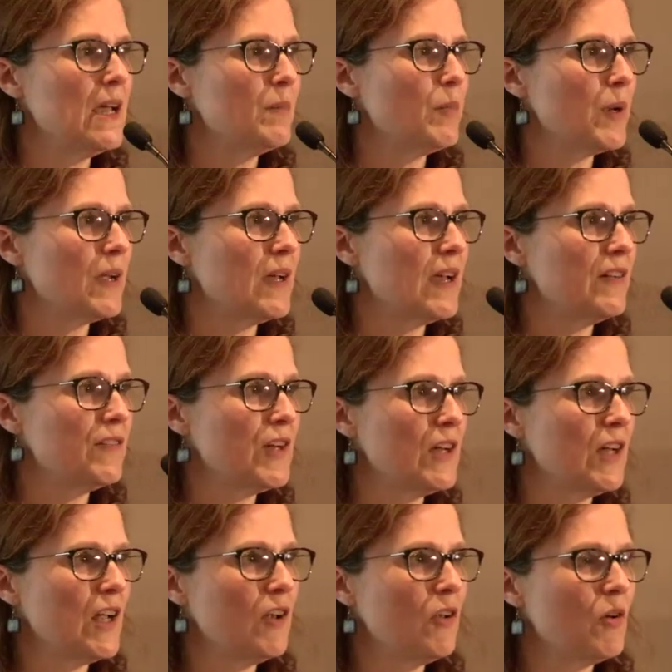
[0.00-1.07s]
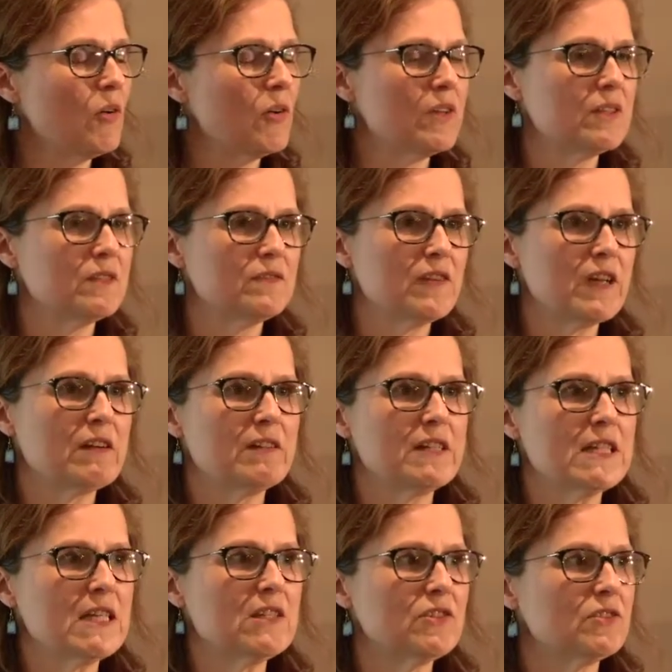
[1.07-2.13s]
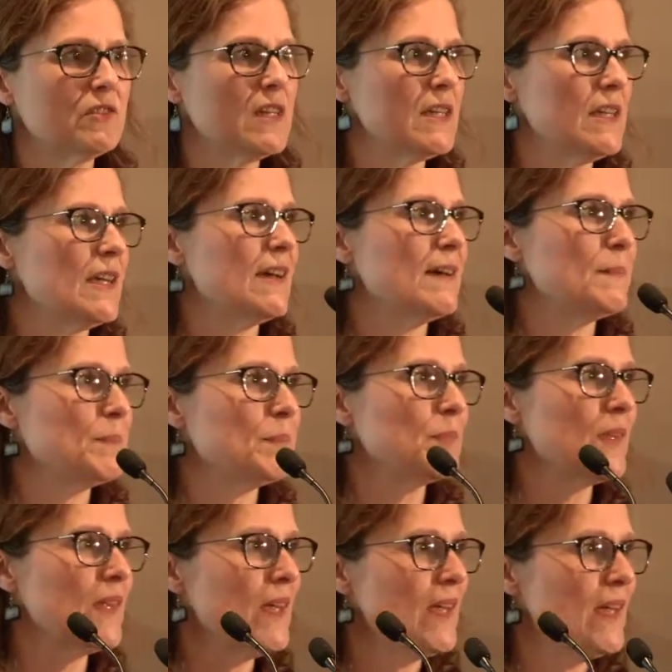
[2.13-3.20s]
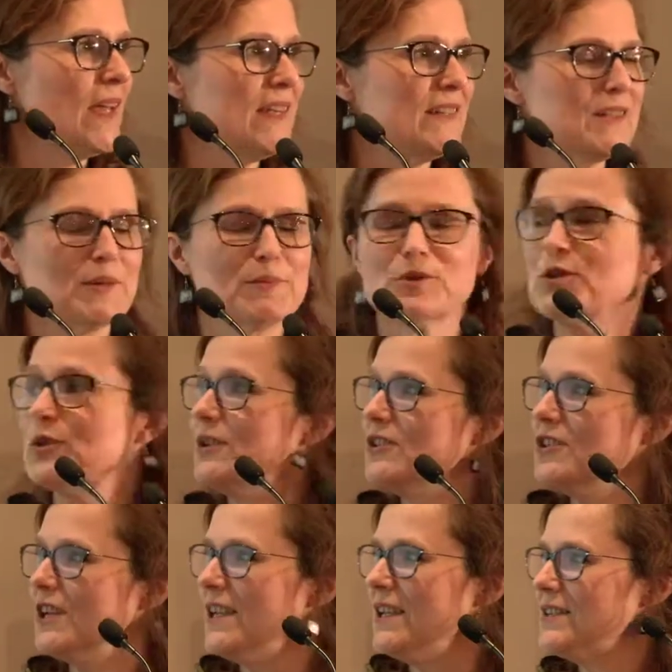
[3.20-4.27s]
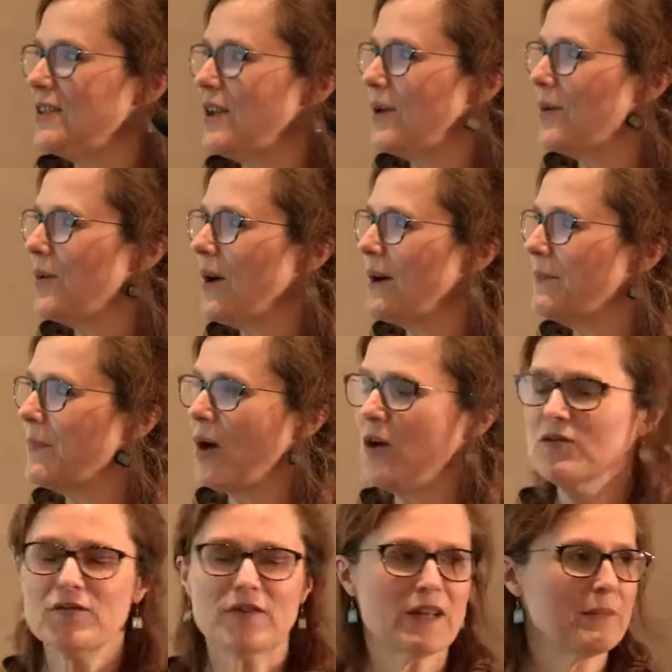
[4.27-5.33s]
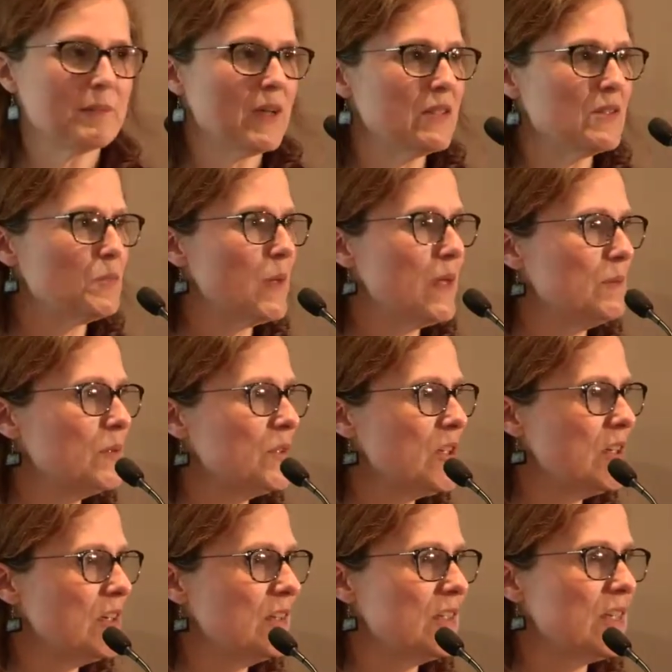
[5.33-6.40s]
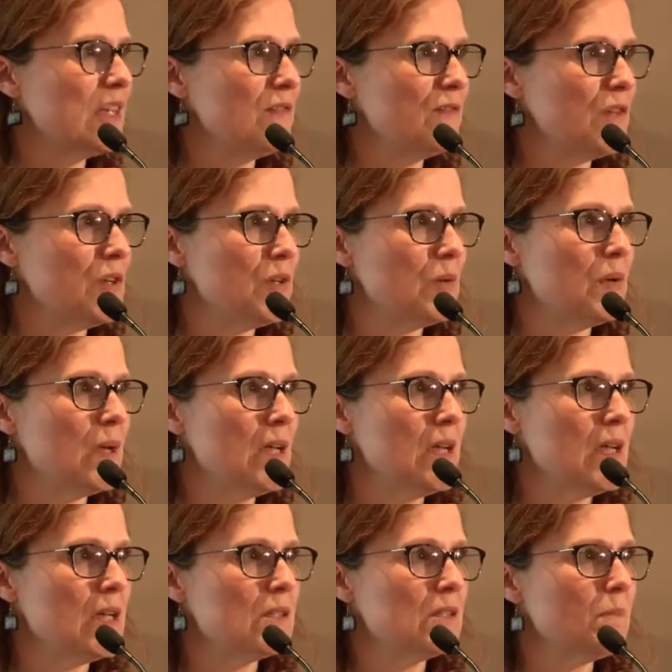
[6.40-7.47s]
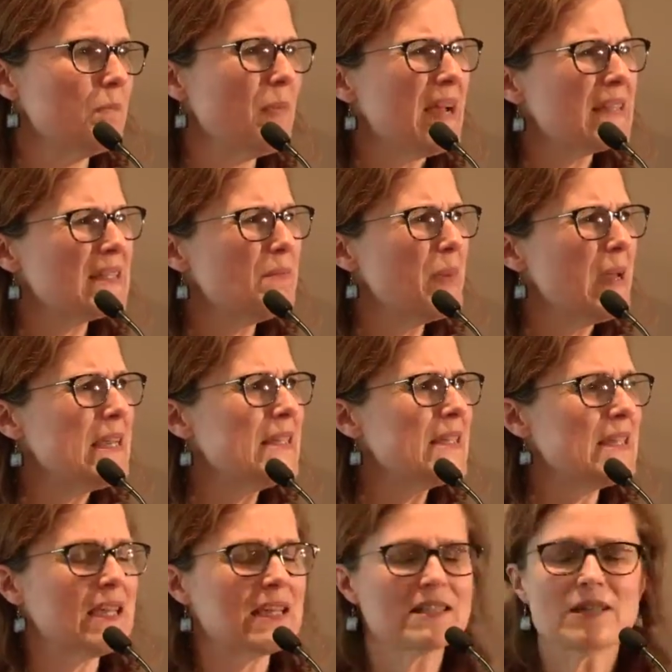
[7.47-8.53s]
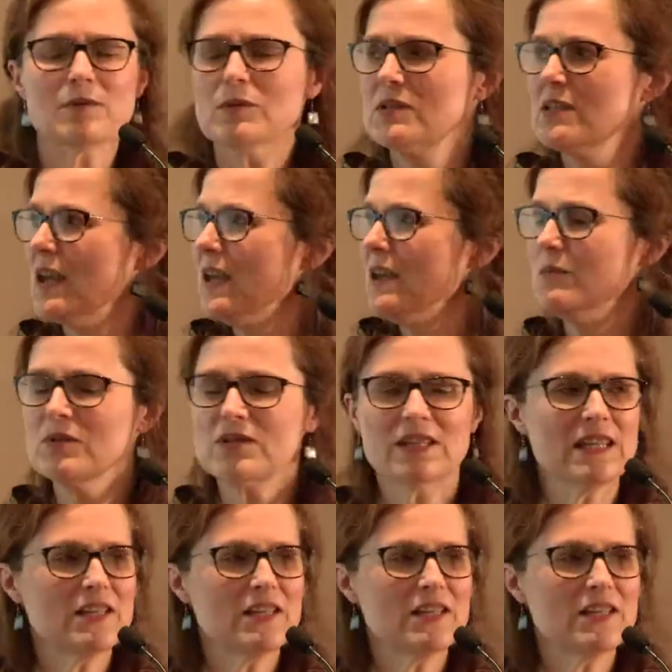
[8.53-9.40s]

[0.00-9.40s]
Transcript: but I have a long and varied history in dermatology, so hopefully I'm going to be able to give you some back to basics. It was an